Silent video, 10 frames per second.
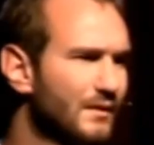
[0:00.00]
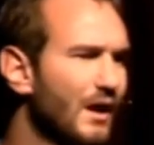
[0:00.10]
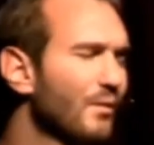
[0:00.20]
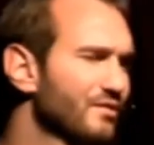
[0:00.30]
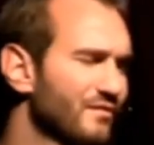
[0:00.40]

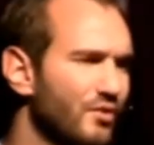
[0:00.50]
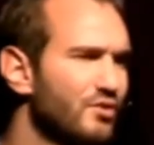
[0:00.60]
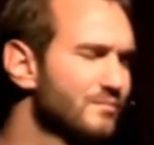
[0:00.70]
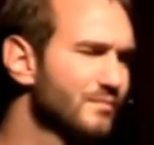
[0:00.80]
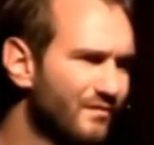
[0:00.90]
was a
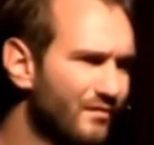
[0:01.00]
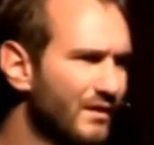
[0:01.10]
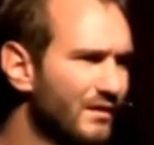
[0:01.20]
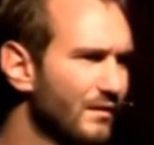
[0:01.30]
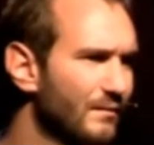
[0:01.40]
virgin before
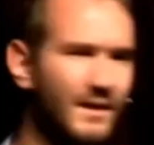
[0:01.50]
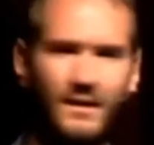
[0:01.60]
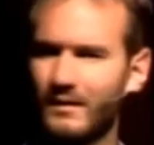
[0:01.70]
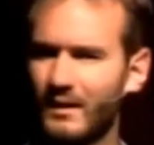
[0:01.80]
I got married.